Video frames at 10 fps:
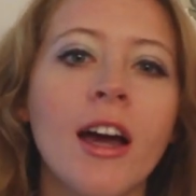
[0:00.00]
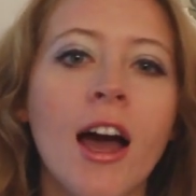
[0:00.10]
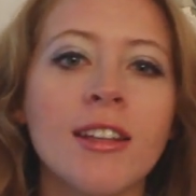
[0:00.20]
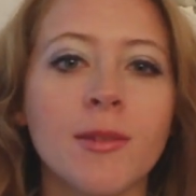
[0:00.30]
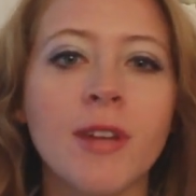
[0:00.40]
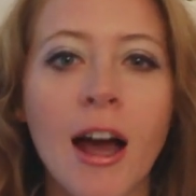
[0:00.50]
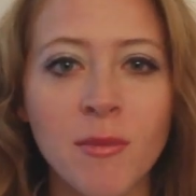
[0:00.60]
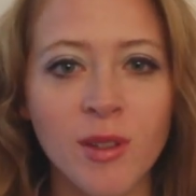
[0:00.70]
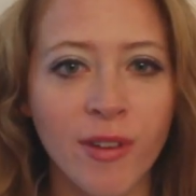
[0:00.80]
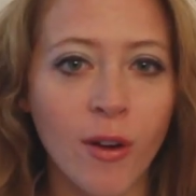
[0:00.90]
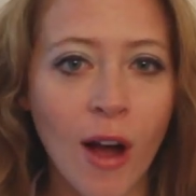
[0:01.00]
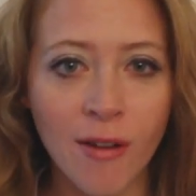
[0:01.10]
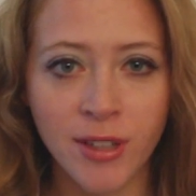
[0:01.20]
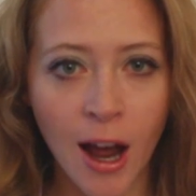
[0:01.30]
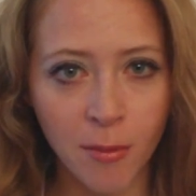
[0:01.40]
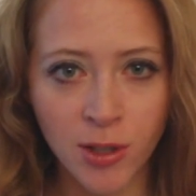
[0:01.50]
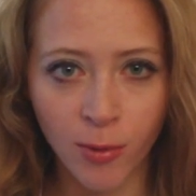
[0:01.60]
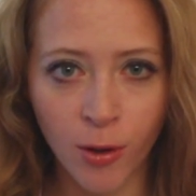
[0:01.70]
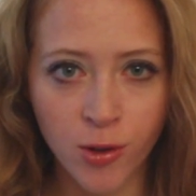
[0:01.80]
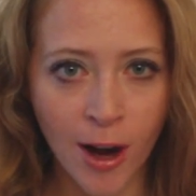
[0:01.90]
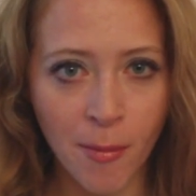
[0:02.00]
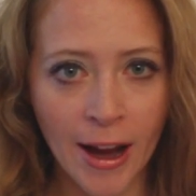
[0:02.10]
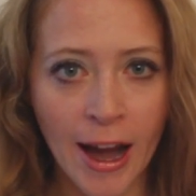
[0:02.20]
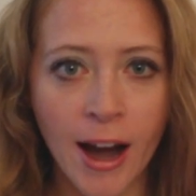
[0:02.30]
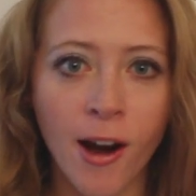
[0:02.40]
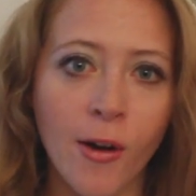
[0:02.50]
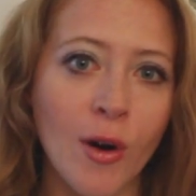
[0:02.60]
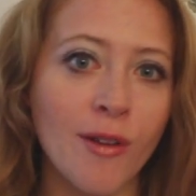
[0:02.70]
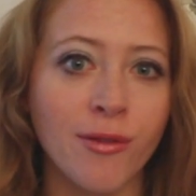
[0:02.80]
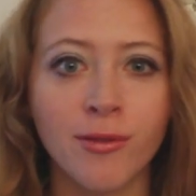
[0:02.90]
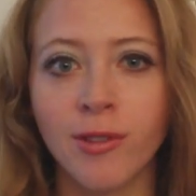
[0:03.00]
sometimes if I don't have time to blow dry my hair or